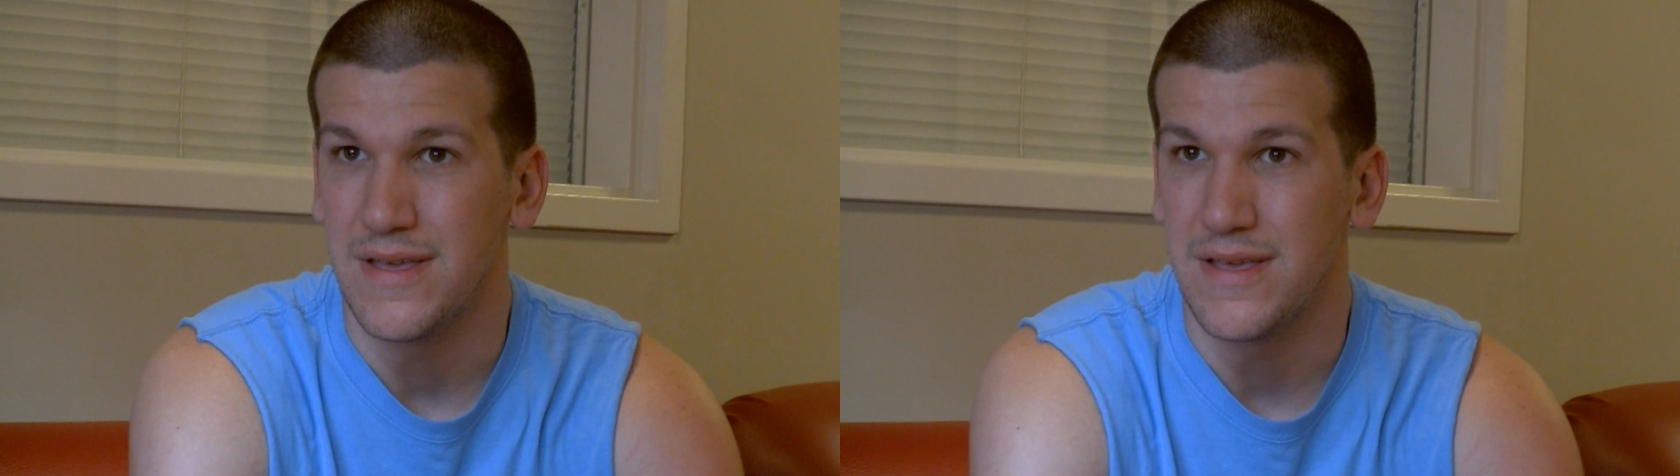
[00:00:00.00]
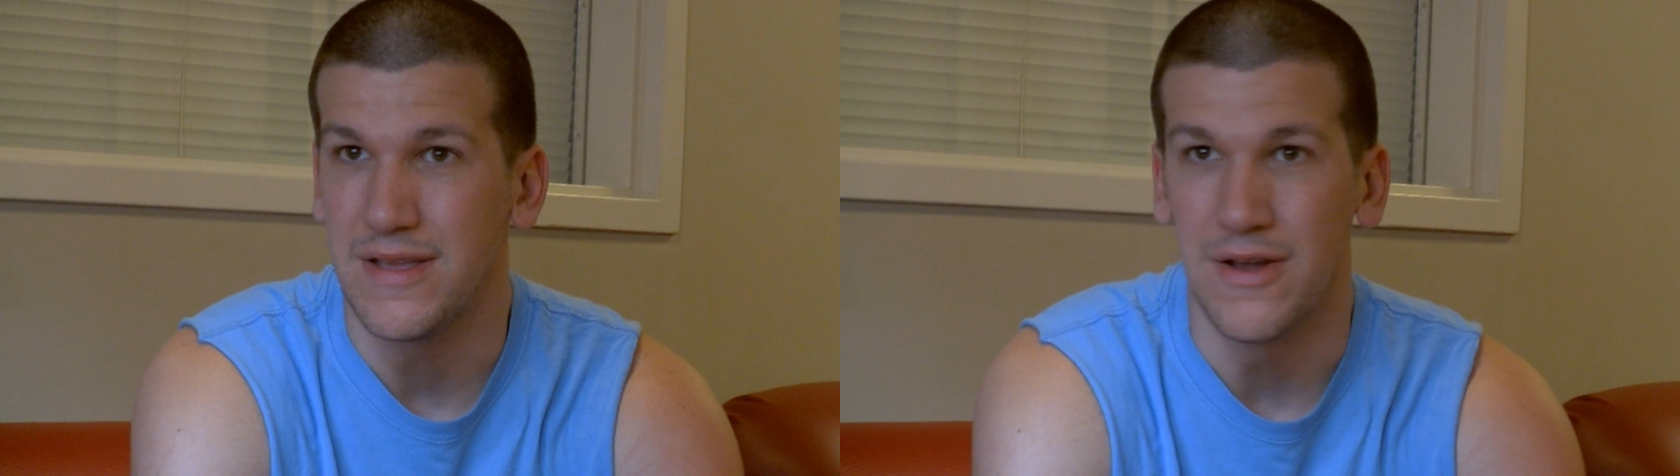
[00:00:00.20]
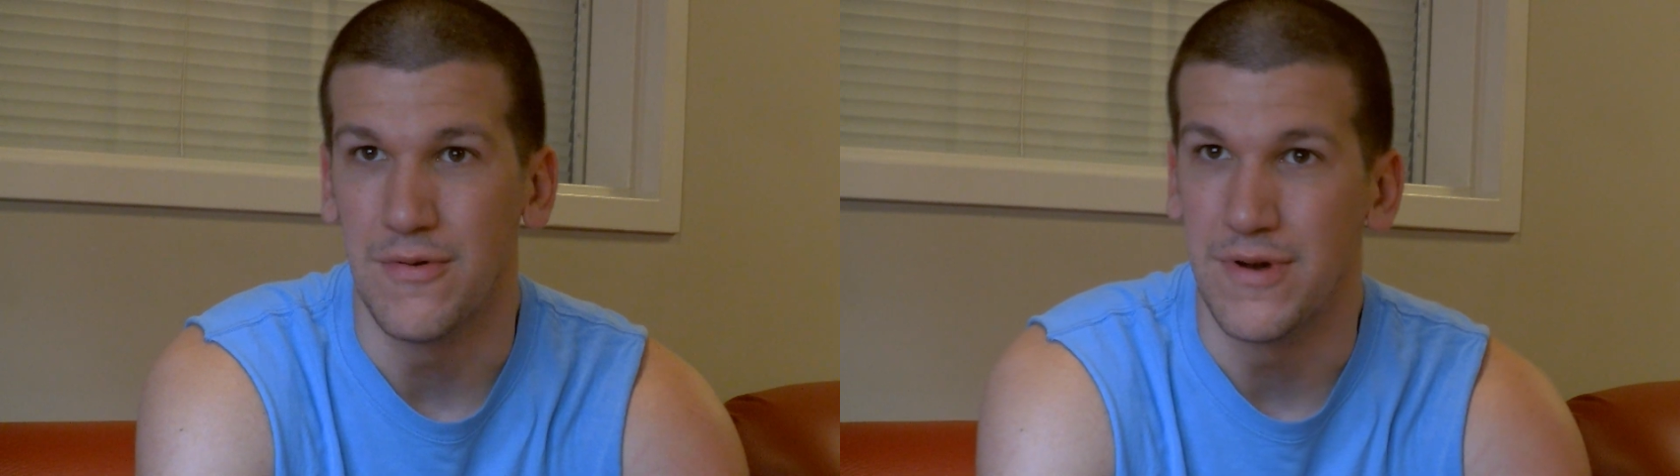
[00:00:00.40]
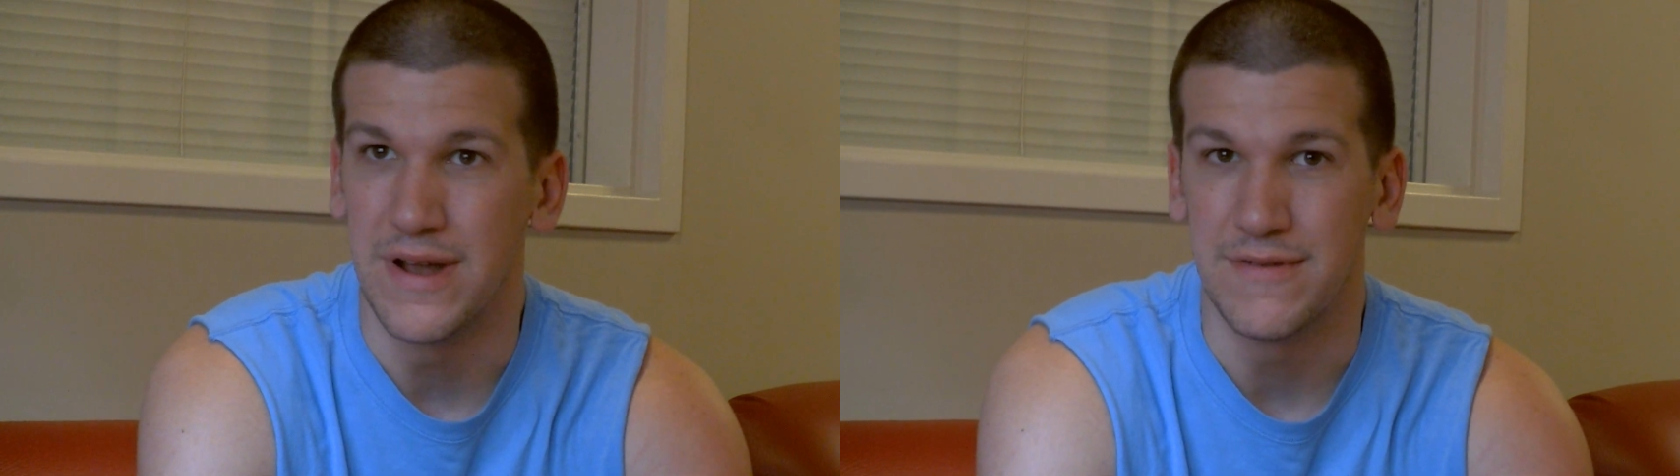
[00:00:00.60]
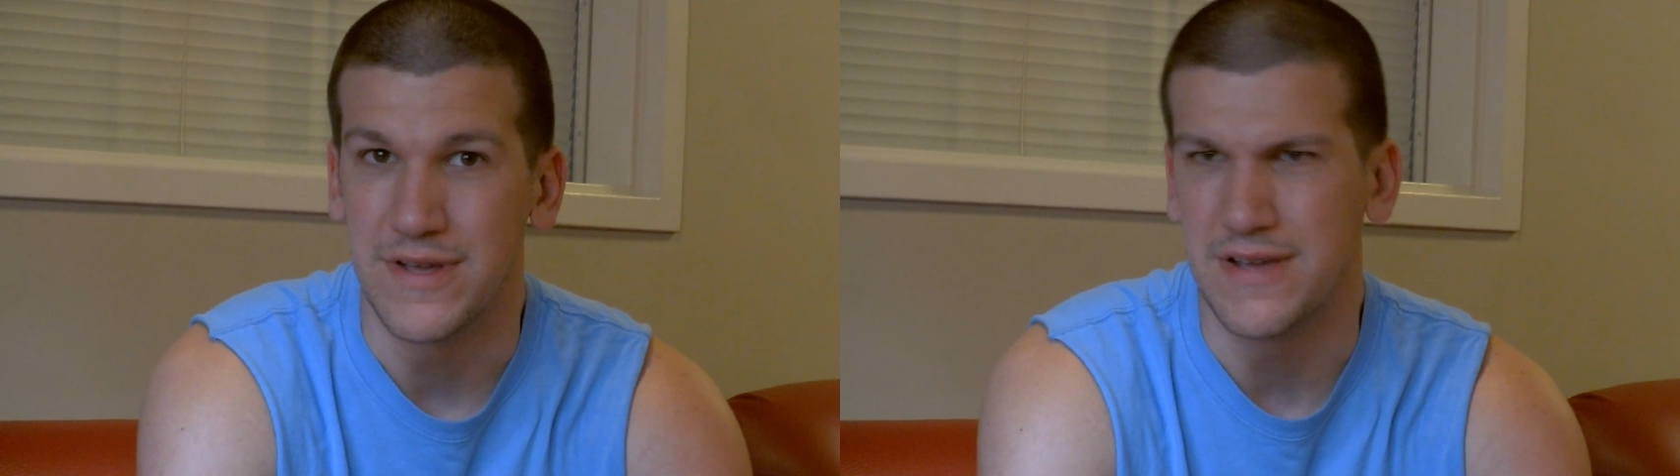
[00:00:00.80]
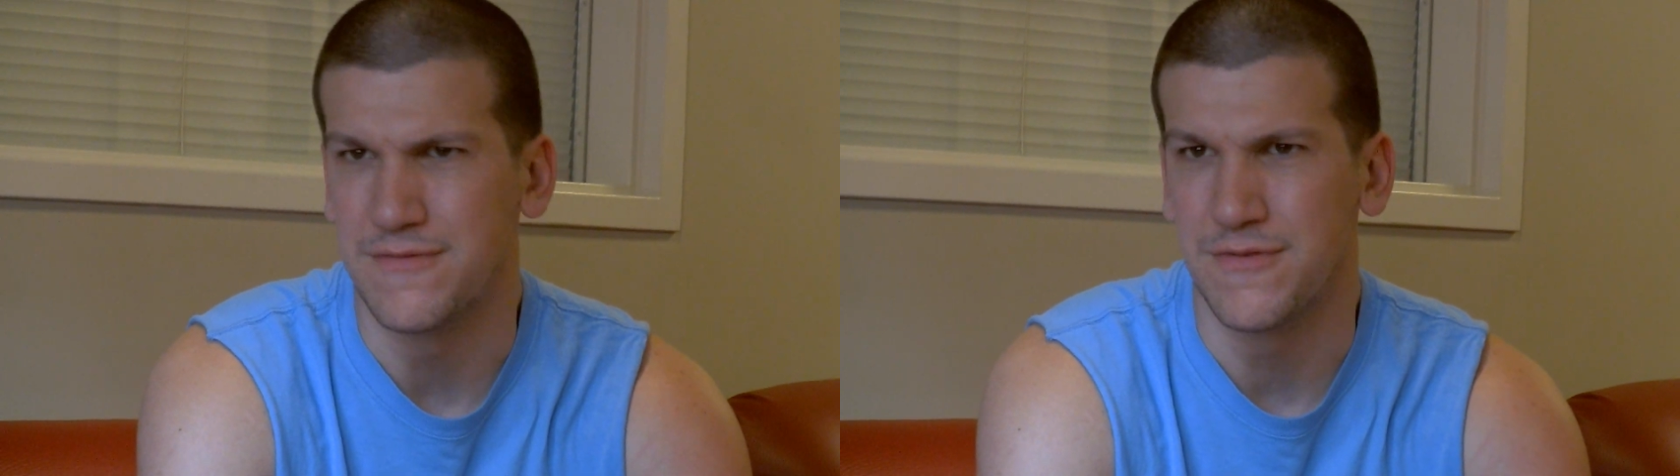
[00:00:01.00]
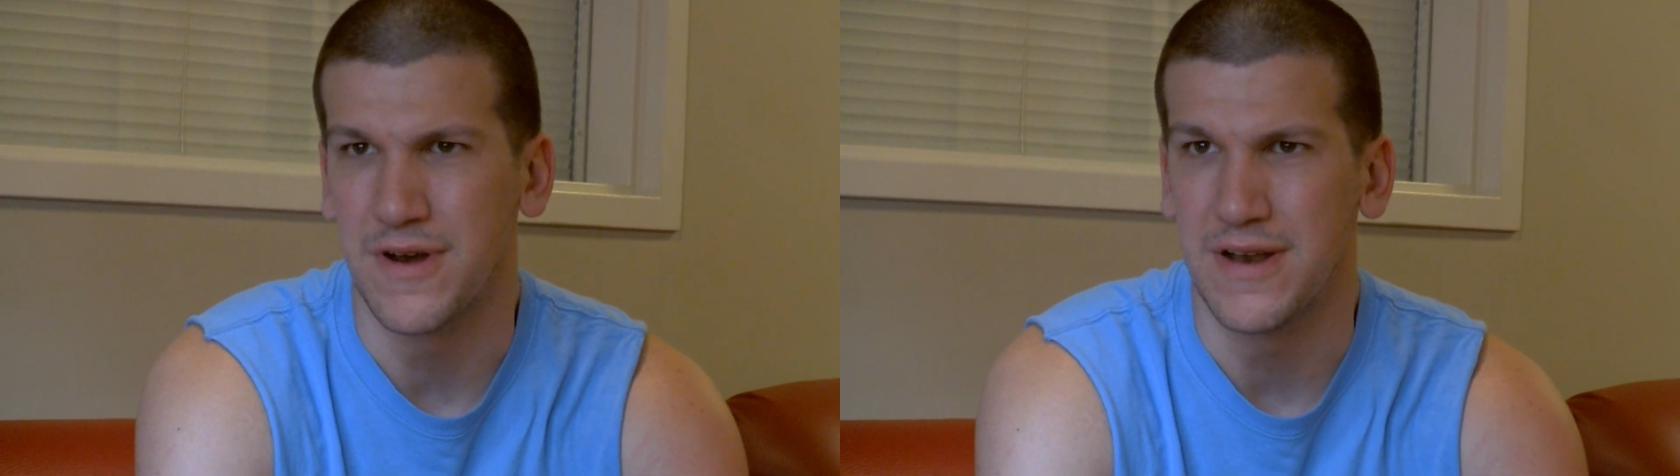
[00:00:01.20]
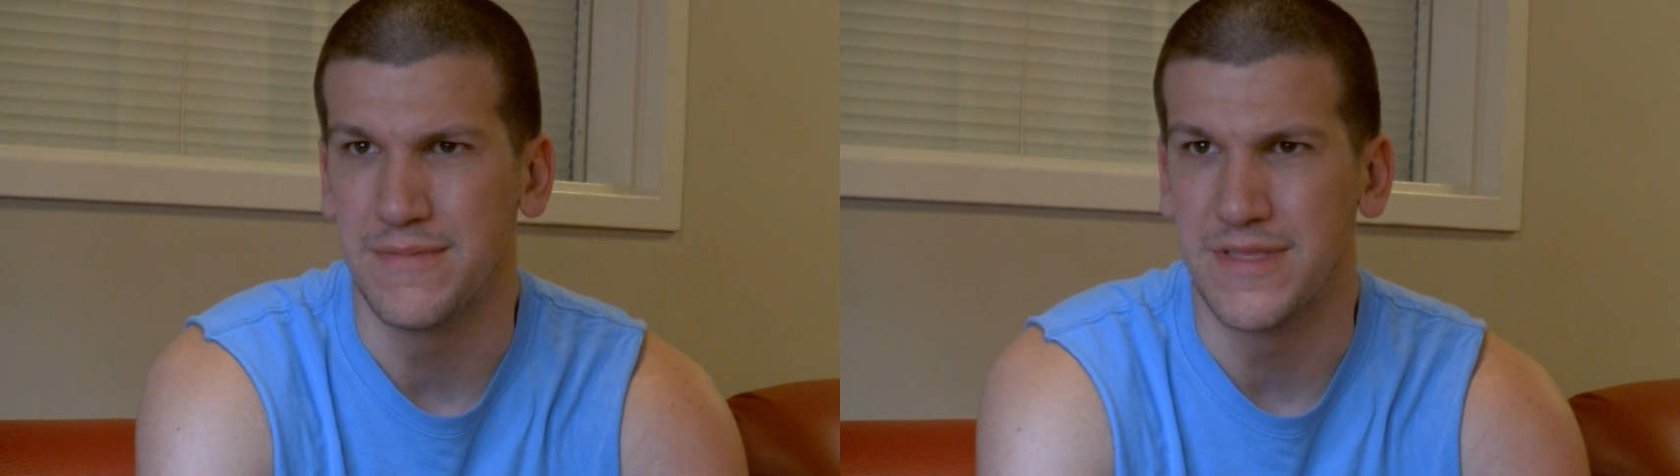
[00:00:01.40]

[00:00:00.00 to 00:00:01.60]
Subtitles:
whatever, he confronted him